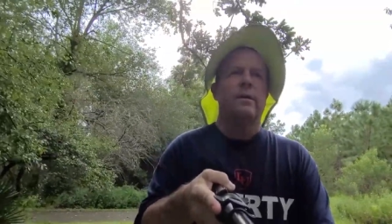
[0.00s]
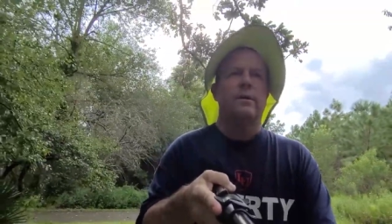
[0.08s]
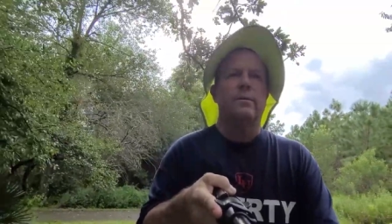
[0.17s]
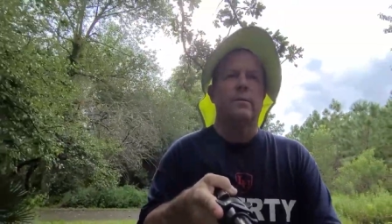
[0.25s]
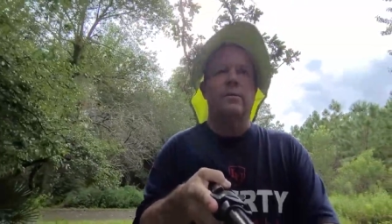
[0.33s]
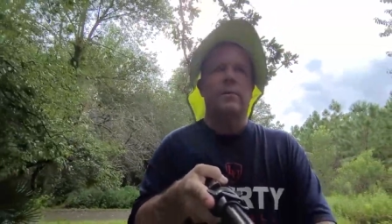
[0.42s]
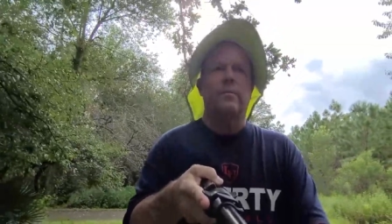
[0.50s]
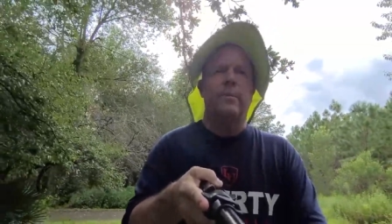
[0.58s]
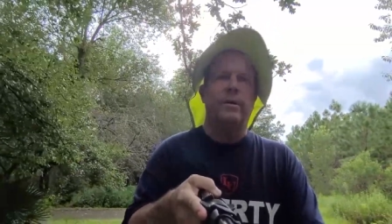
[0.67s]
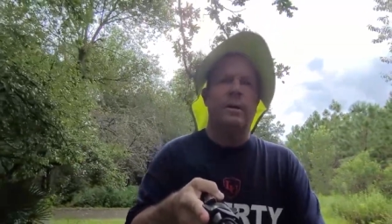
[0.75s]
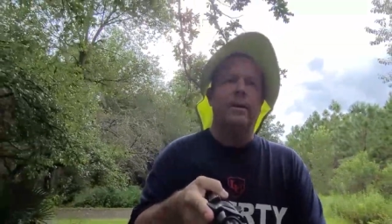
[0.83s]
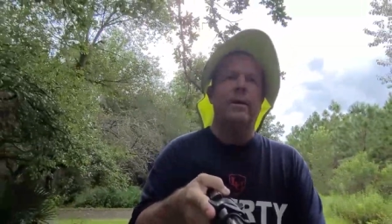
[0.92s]
do a little
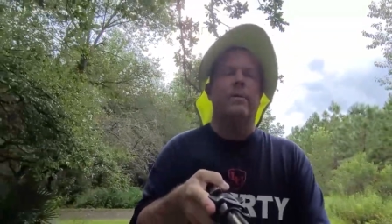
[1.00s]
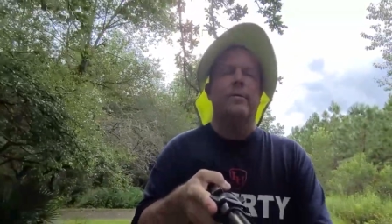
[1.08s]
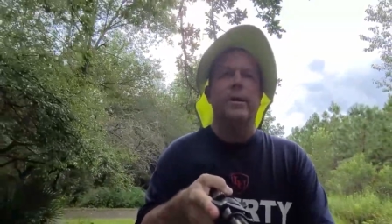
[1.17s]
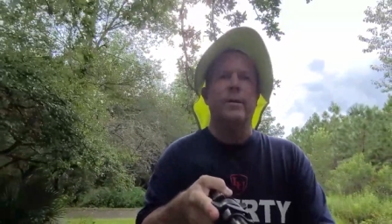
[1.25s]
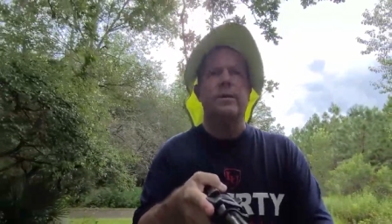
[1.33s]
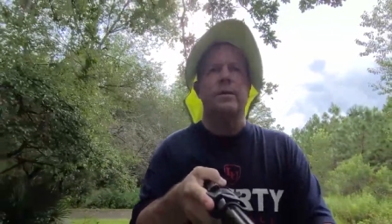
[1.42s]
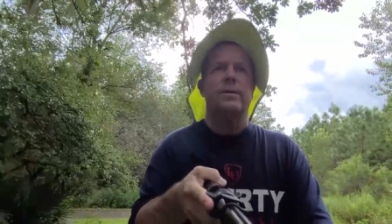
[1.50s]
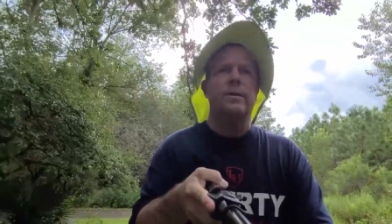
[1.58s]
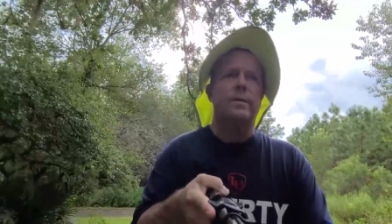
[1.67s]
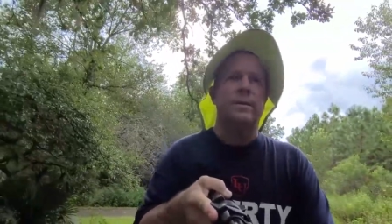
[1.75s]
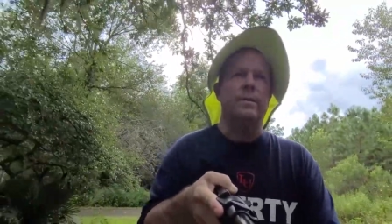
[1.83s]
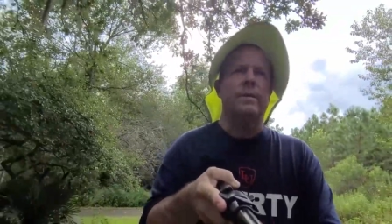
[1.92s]
bit of leg
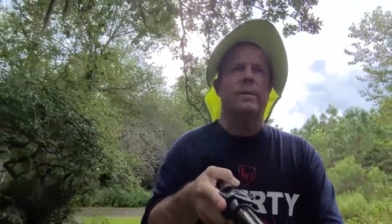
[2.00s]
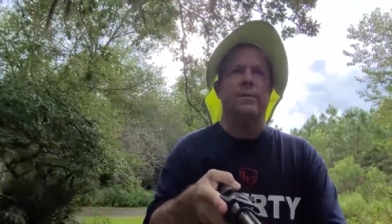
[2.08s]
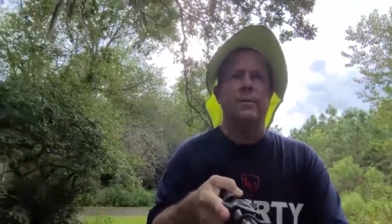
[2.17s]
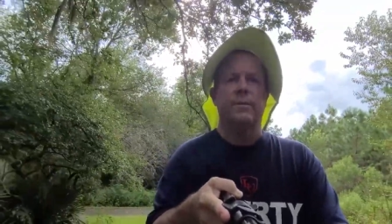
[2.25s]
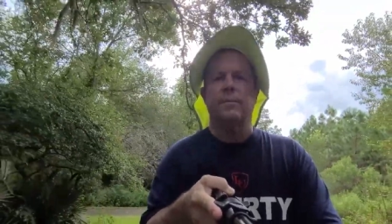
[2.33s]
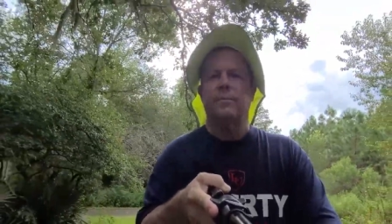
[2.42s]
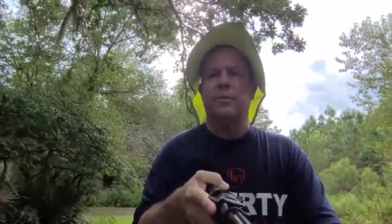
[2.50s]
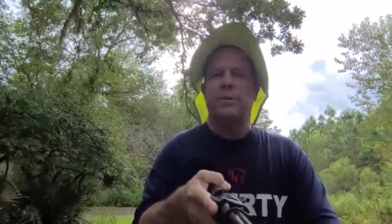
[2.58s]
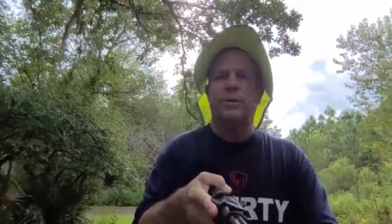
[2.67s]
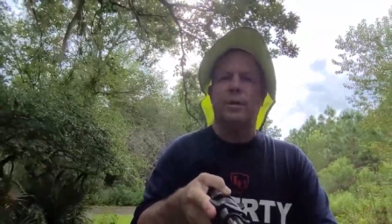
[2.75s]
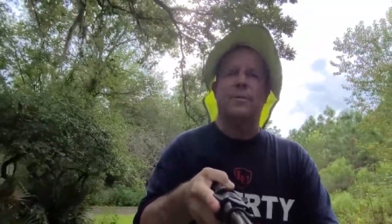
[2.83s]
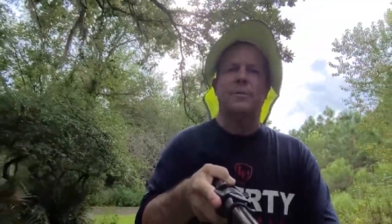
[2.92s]
raises and then do some
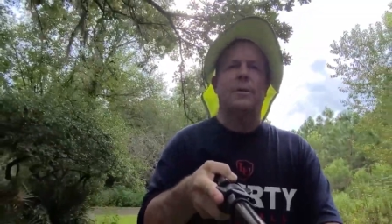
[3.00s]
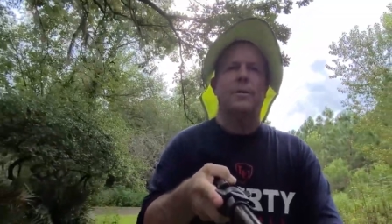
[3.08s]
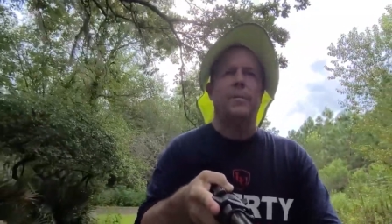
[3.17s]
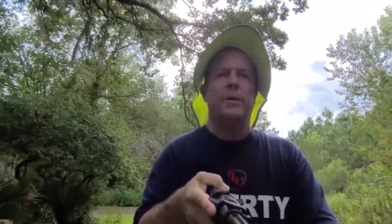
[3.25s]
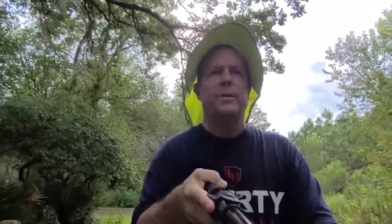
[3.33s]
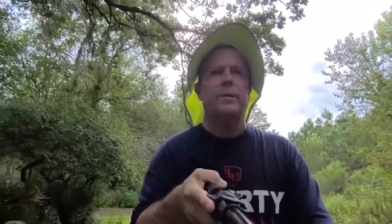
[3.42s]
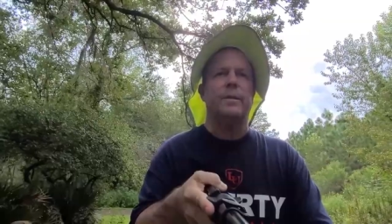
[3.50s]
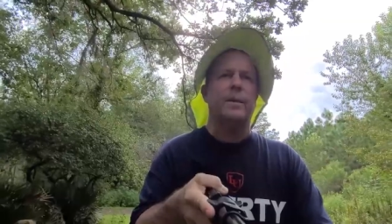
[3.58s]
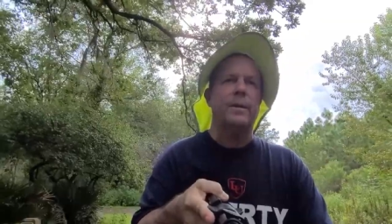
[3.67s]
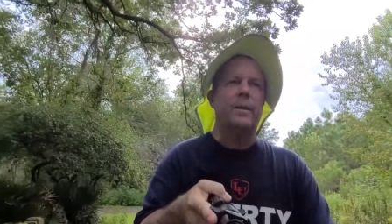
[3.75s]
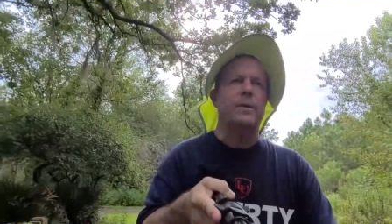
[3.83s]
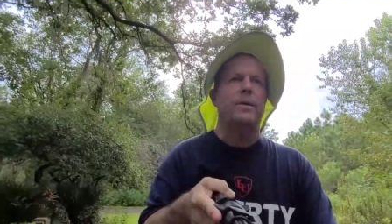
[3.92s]
push-ups on the bench
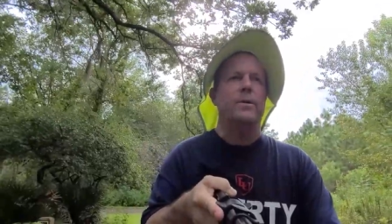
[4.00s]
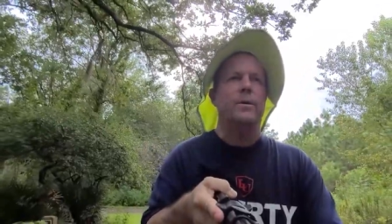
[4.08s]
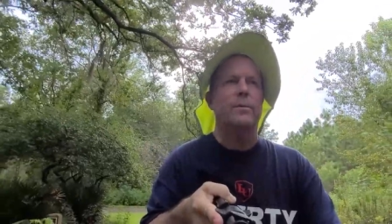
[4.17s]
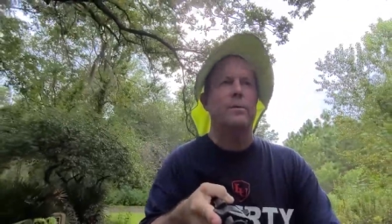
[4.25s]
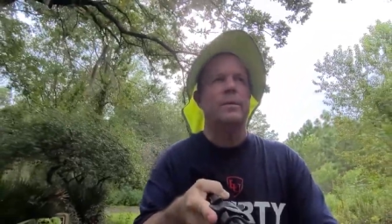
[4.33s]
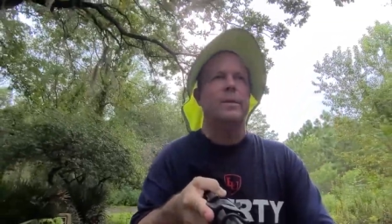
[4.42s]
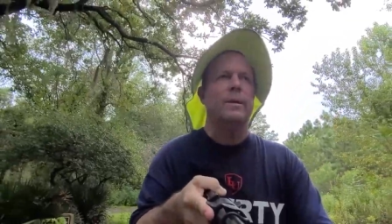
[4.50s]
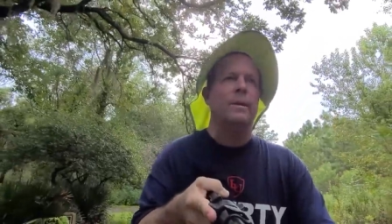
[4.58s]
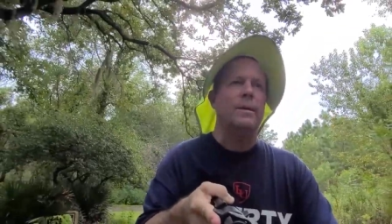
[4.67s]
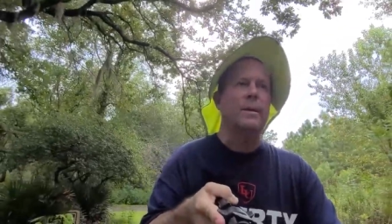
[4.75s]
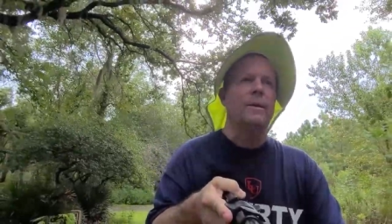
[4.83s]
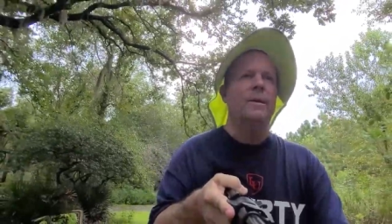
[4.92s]
there, you know, and uh,
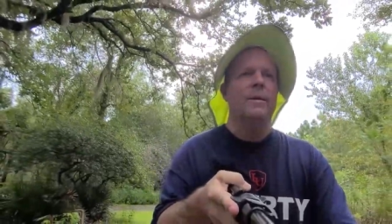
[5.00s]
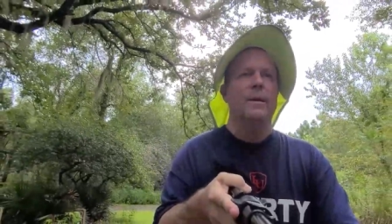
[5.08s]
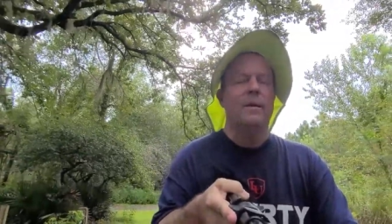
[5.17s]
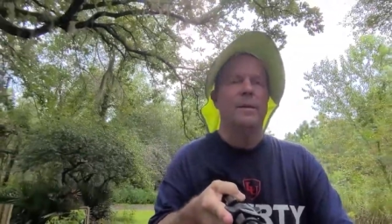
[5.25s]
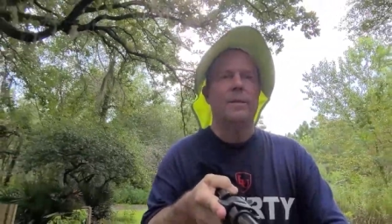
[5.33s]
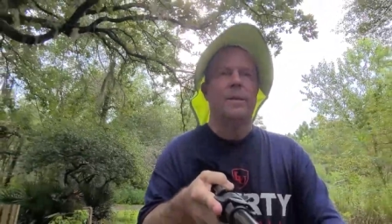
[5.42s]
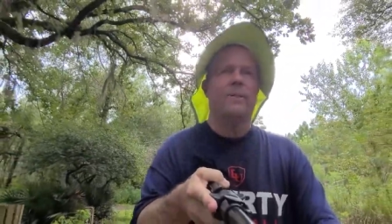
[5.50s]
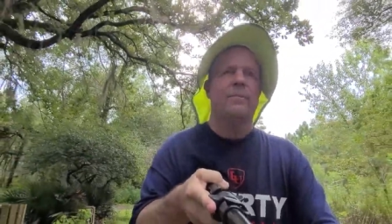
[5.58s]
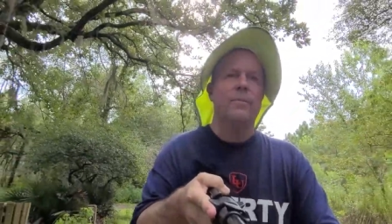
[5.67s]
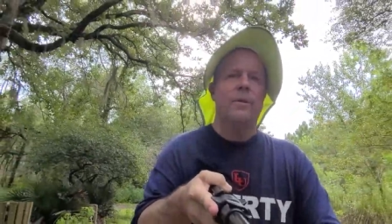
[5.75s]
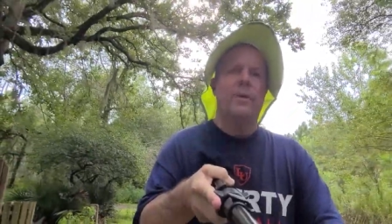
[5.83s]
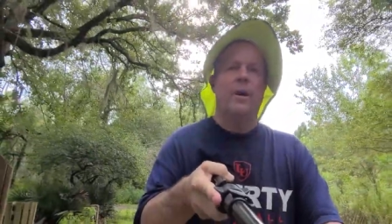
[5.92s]
and then
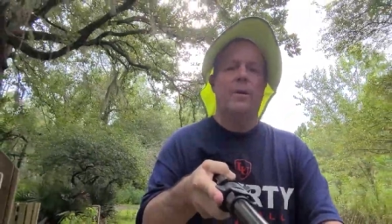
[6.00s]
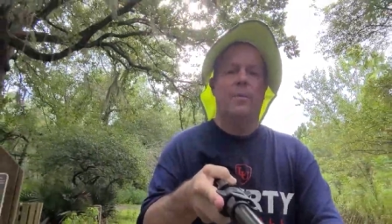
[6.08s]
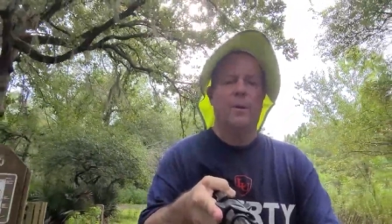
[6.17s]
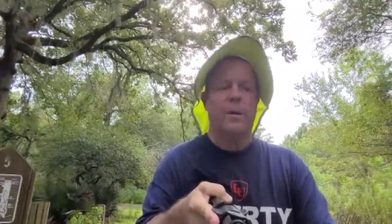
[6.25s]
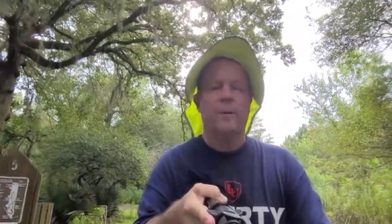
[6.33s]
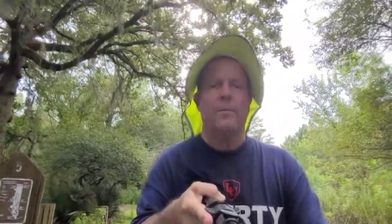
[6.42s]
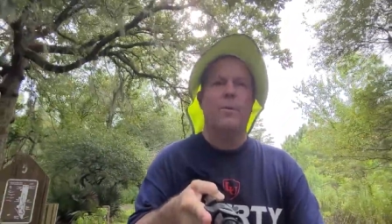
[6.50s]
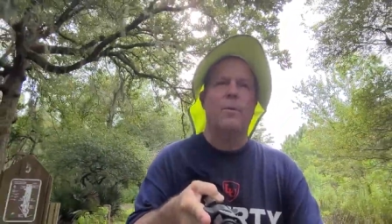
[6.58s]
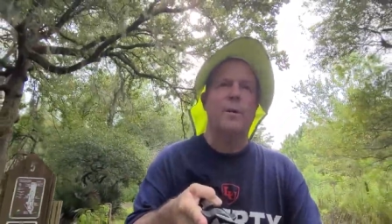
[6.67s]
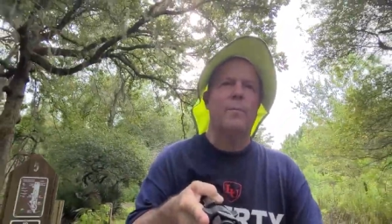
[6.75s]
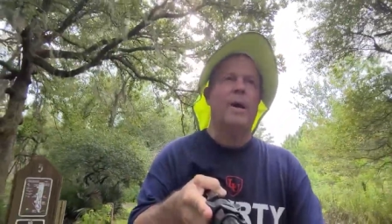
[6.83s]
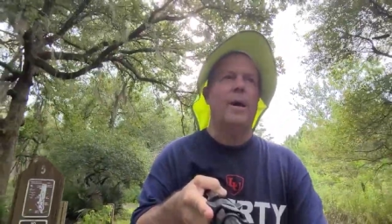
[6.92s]
you know now I'm working my way
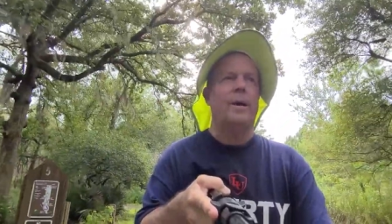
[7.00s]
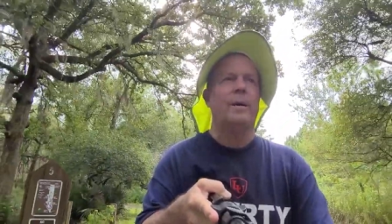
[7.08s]
back.